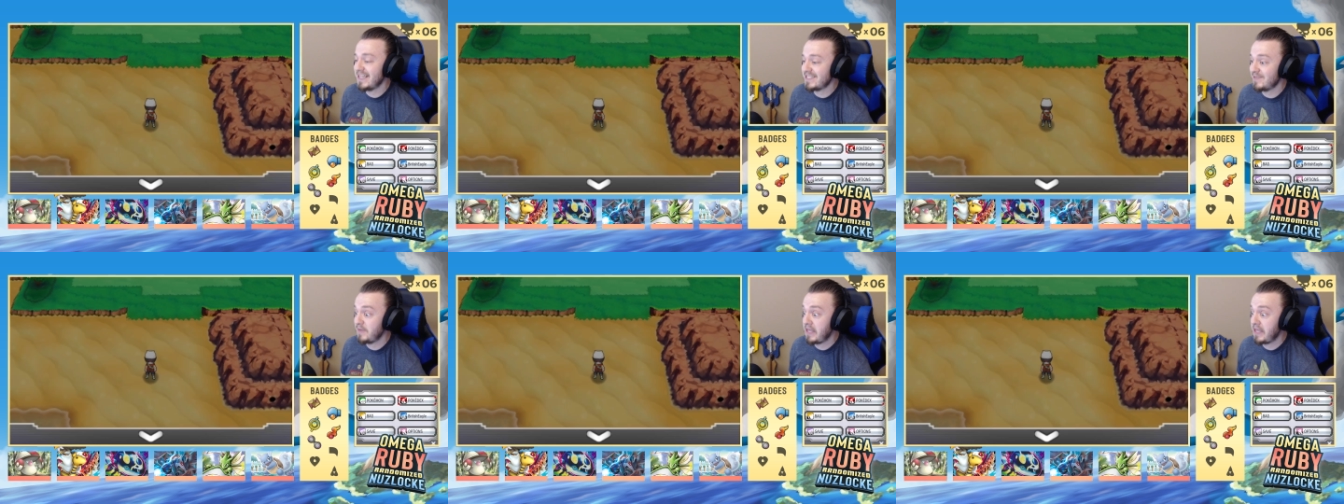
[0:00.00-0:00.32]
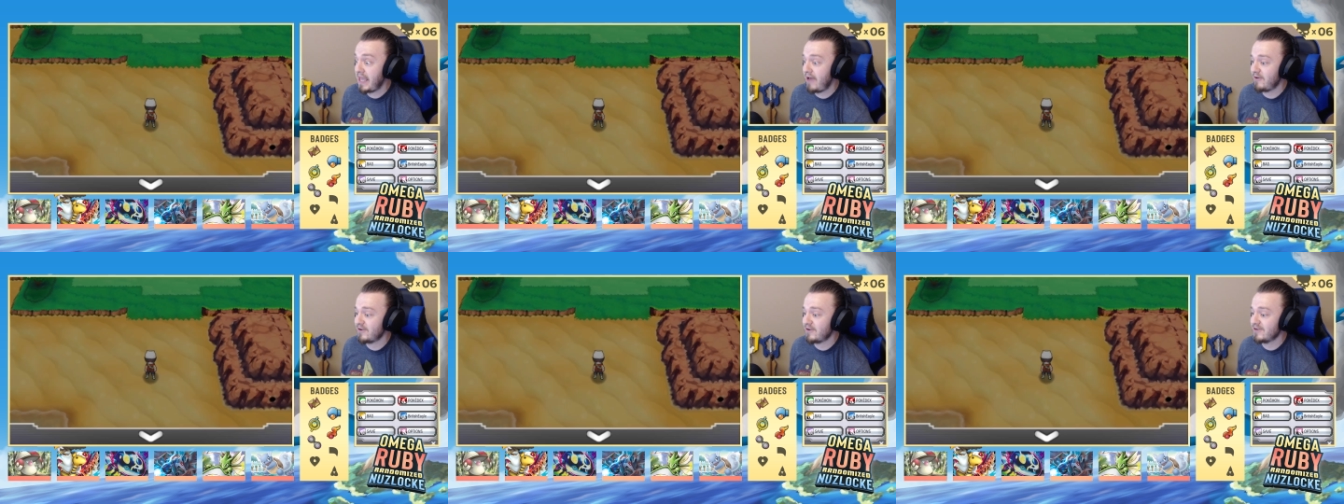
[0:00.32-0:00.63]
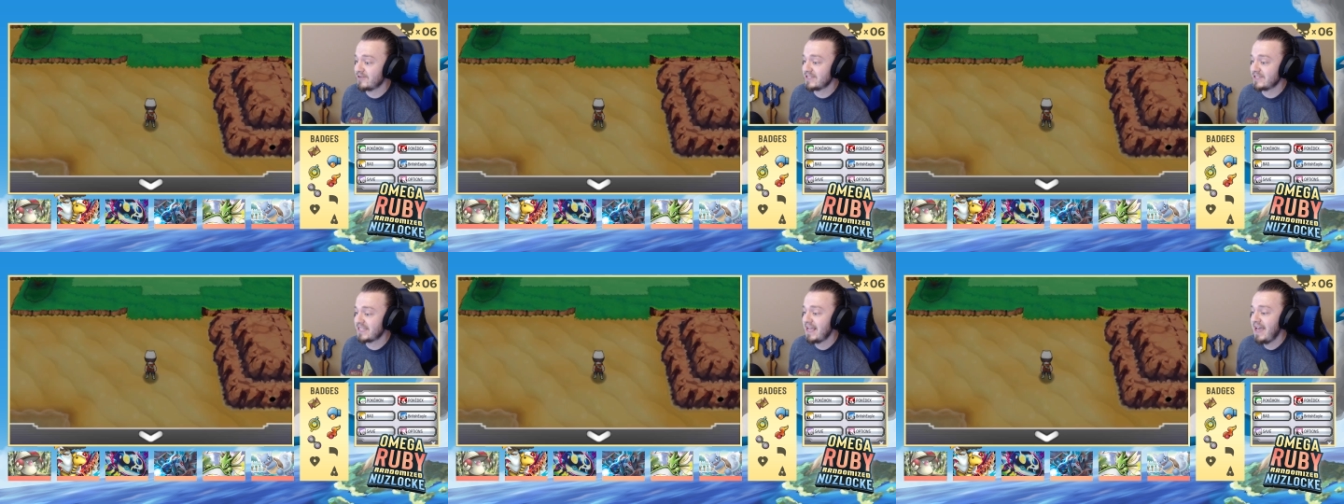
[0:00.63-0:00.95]
some
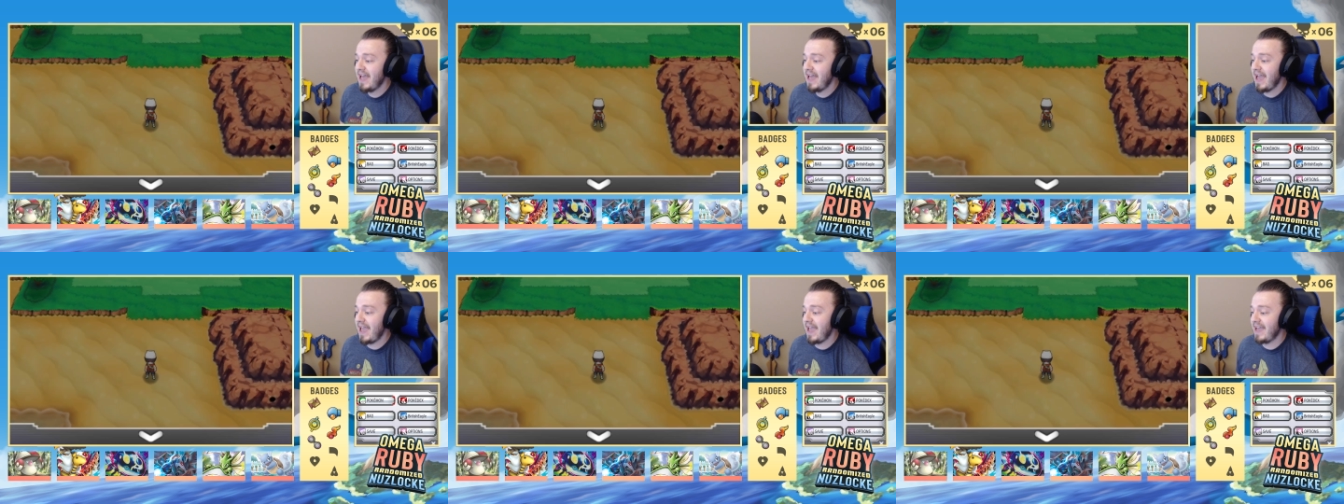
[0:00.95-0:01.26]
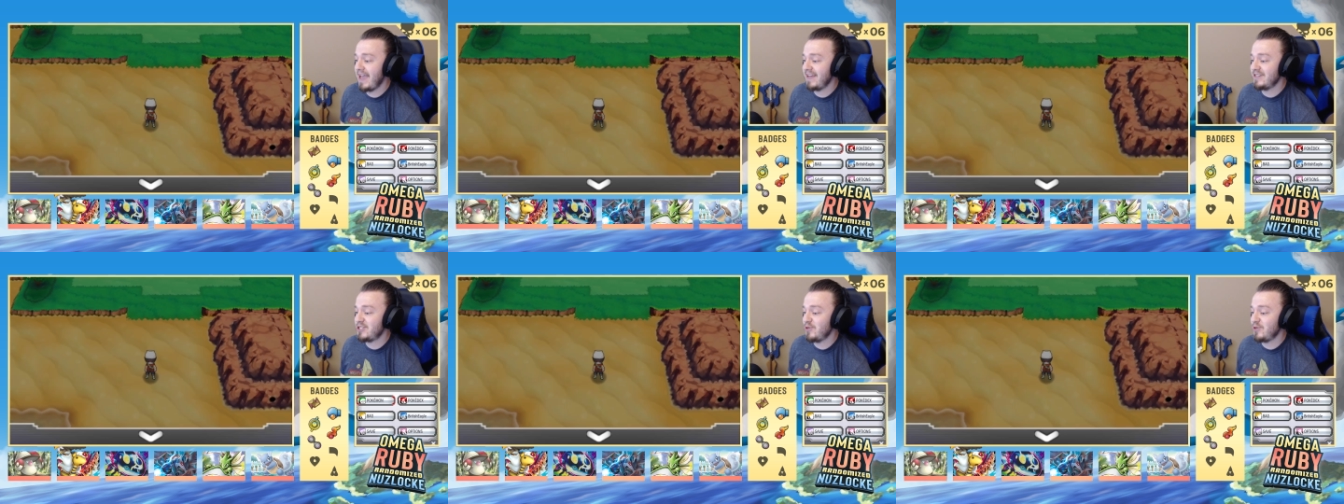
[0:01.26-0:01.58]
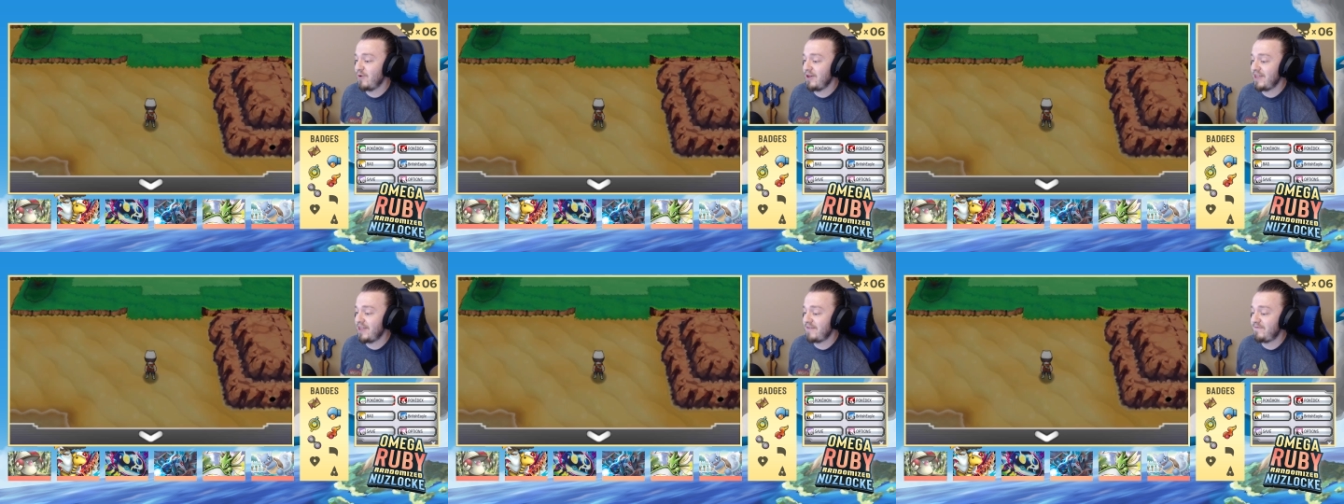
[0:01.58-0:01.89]
encounters, and
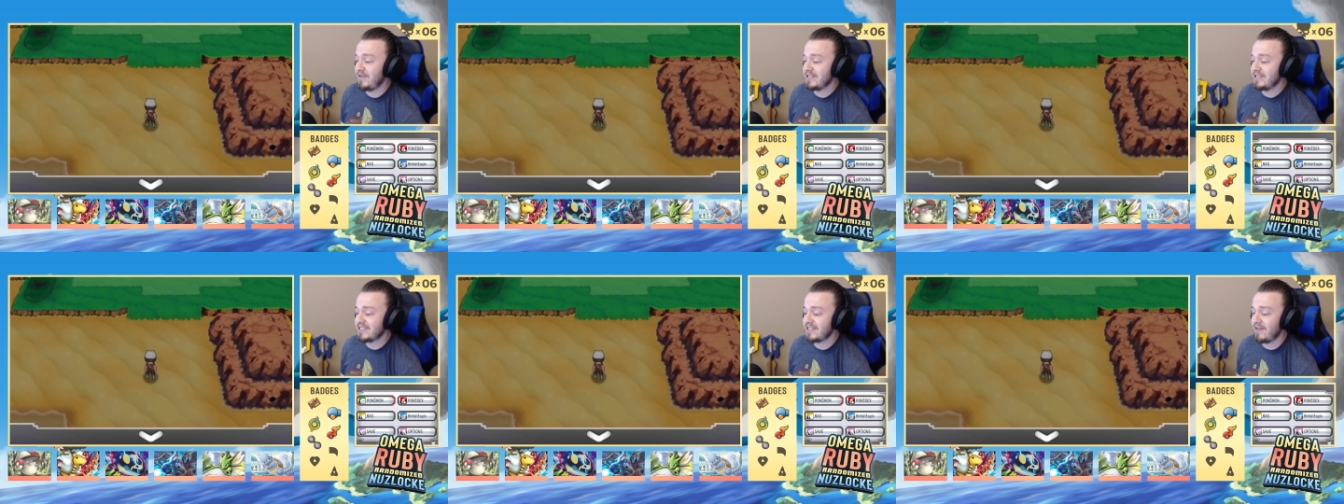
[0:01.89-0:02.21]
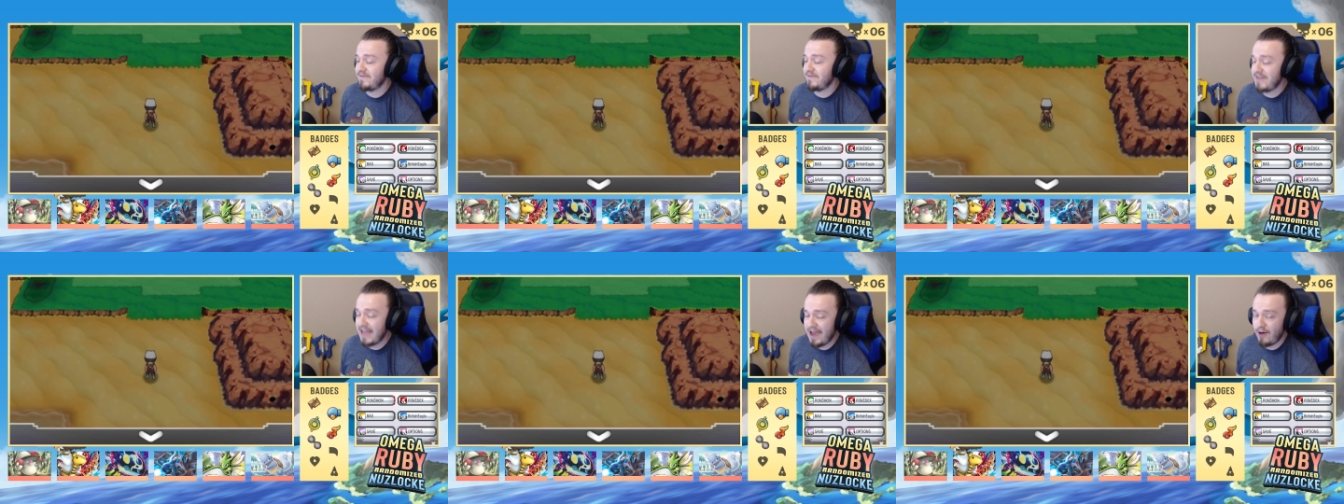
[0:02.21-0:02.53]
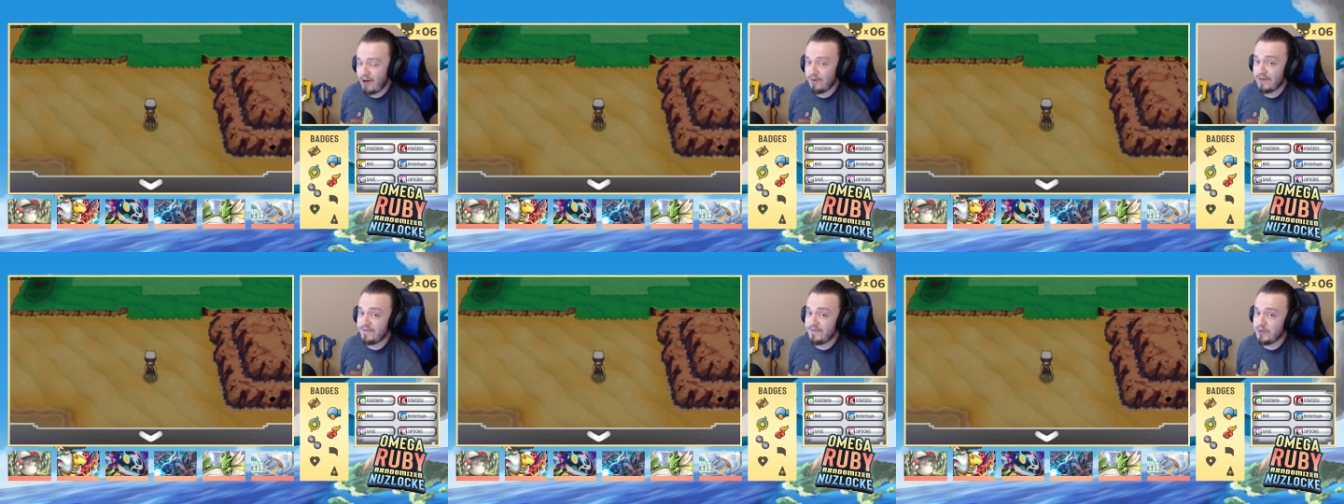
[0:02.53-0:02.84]
do all that fun stuff.
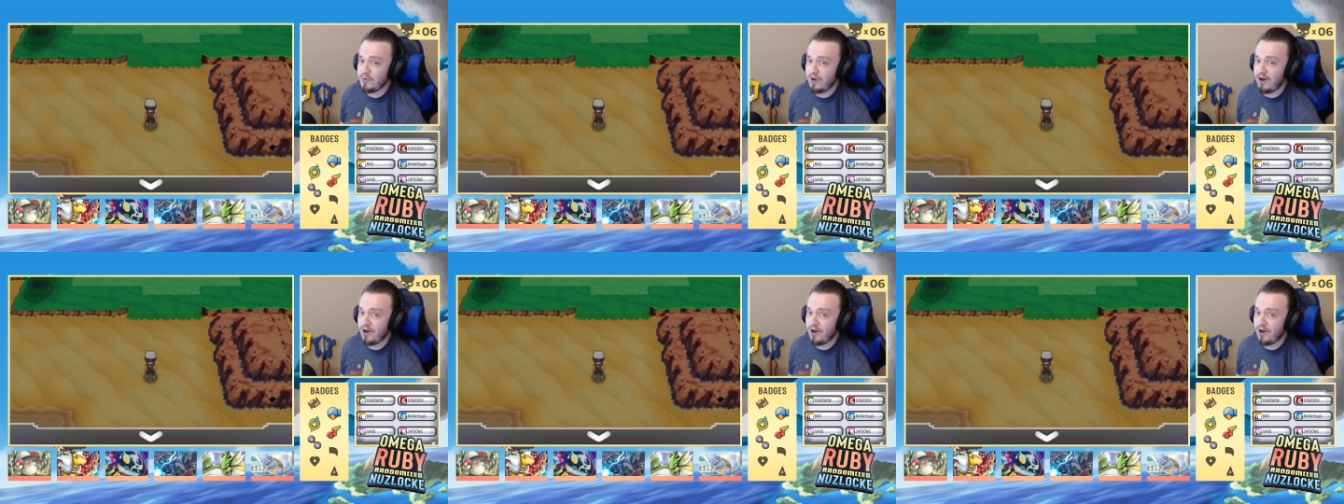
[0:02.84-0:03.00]
Now, if you